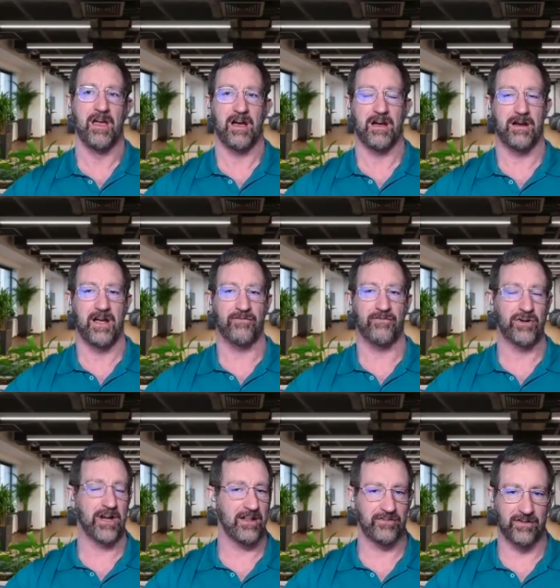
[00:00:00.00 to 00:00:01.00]
After I got
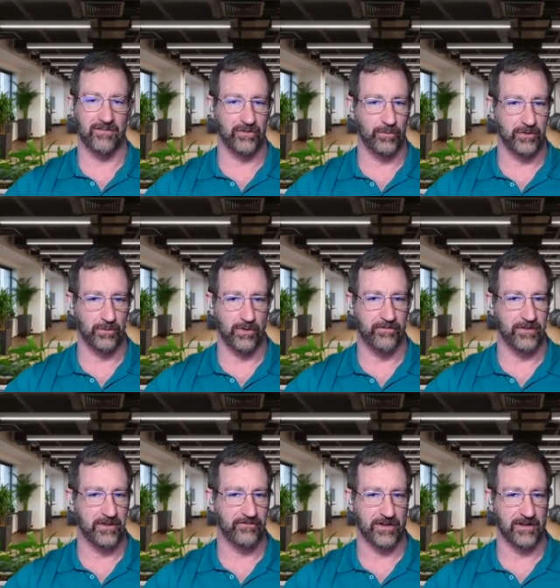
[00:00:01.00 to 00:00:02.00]
out of service, I went to work for
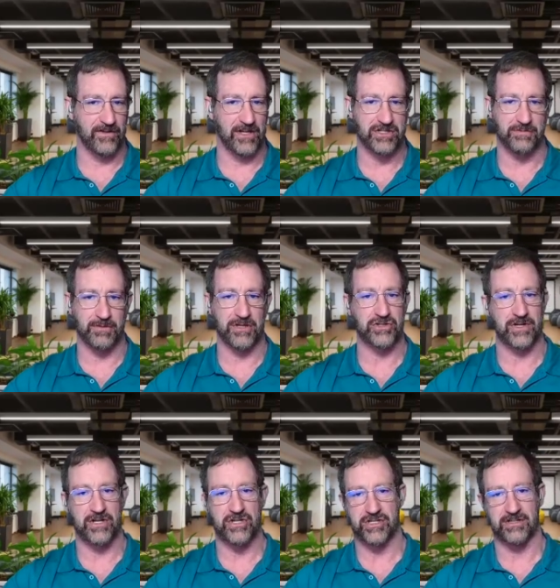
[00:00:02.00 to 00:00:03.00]
the Federal Aviation
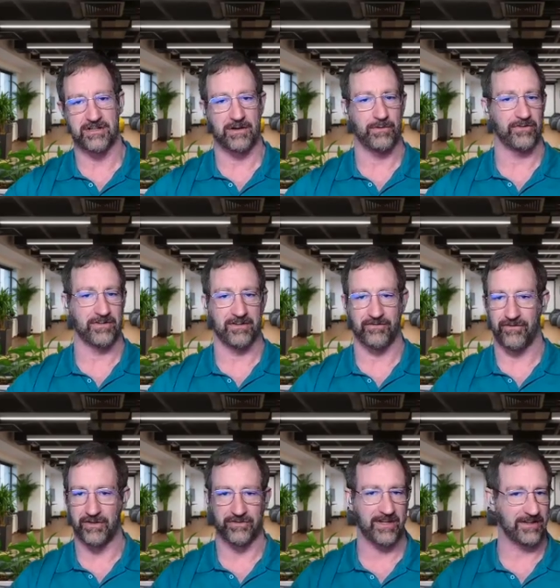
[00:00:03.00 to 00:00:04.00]
Administration. I was a
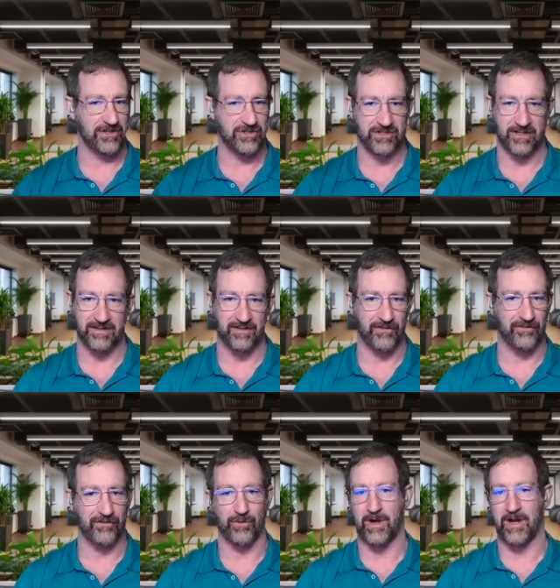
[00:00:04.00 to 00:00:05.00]
field technician at Denver
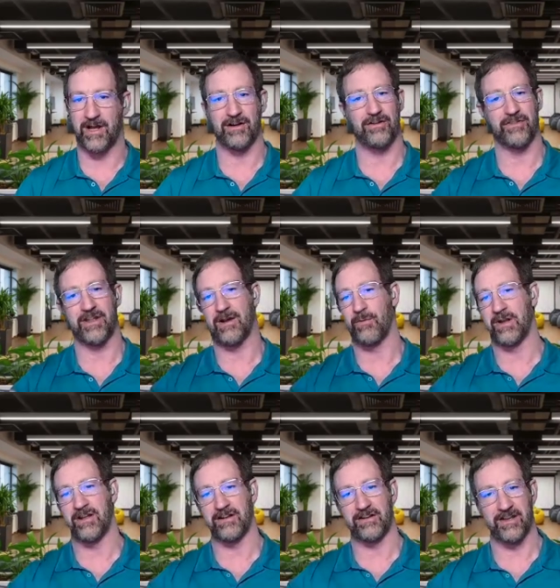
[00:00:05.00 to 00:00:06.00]
for a while. Then I went
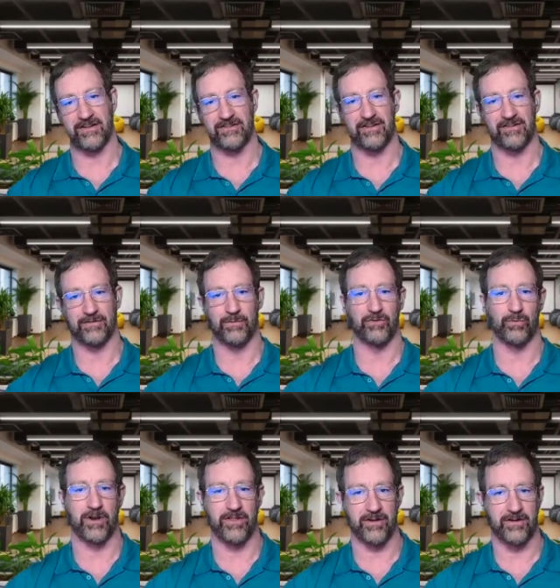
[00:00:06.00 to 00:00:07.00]
down to Texas and was one
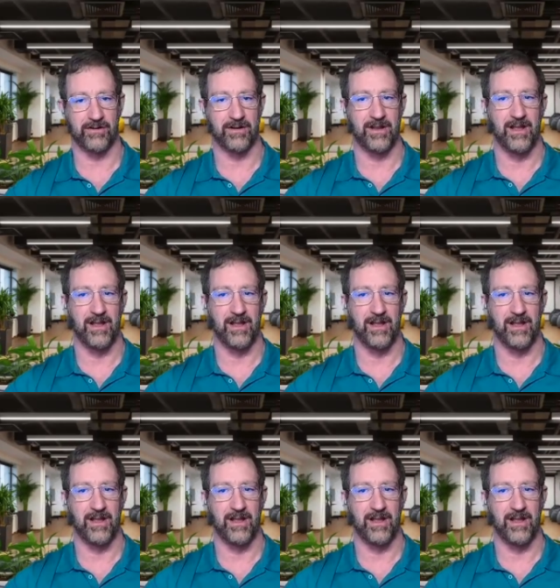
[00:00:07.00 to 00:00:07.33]
of their